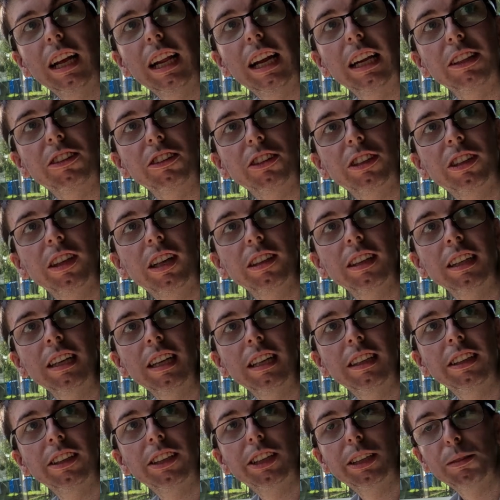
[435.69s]
electric charging
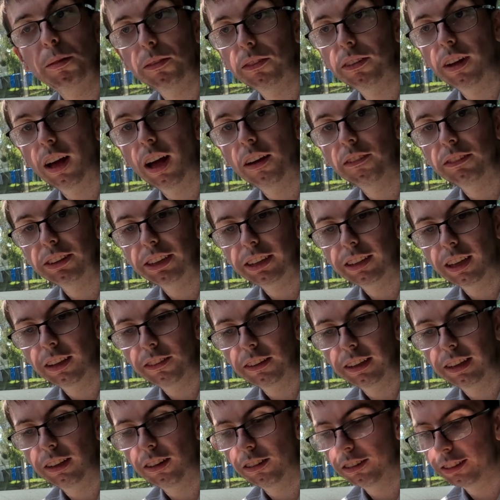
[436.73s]
and some other
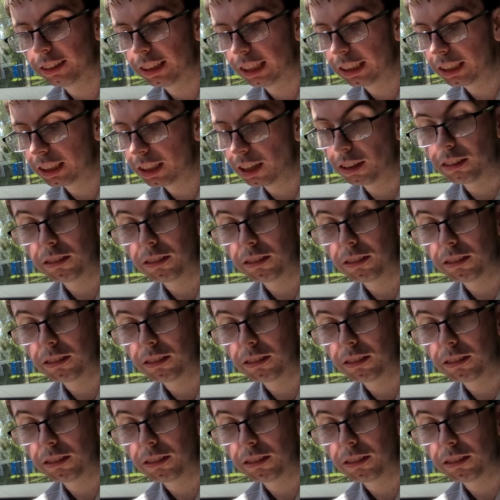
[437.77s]
stuff alongside,